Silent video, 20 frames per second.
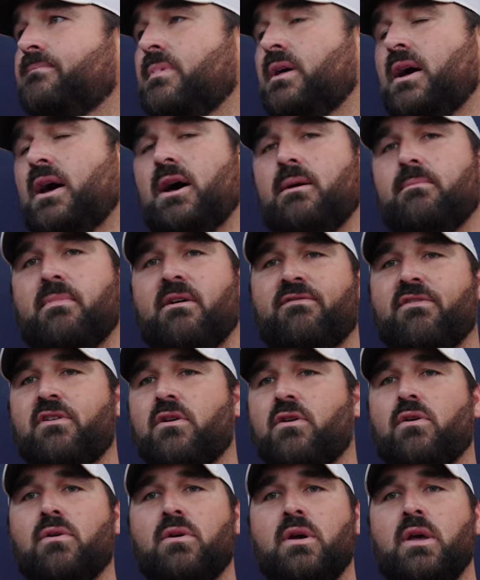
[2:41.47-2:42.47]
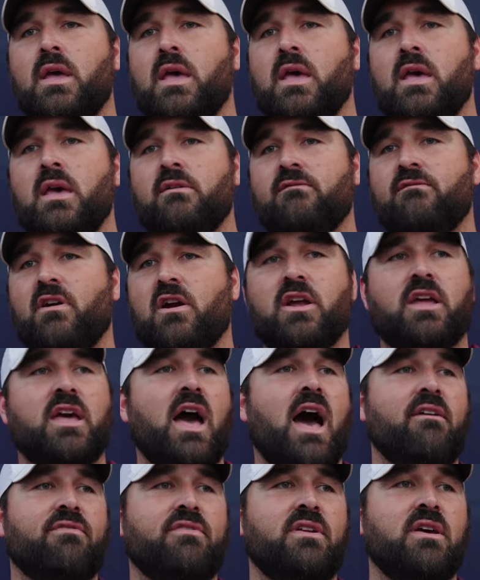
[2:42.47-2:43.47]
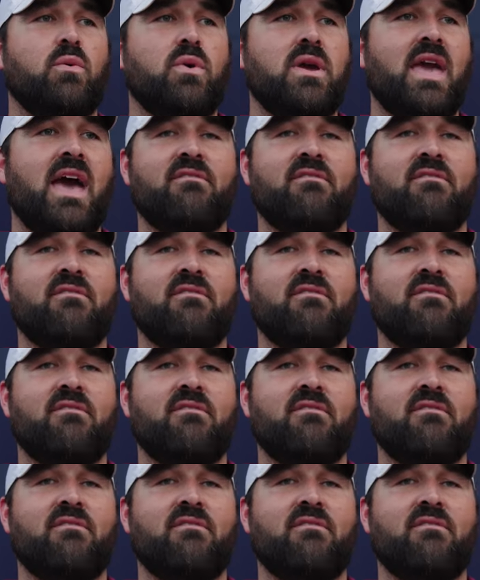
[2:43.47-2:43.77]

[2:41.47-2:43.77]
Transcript: I feel very confident we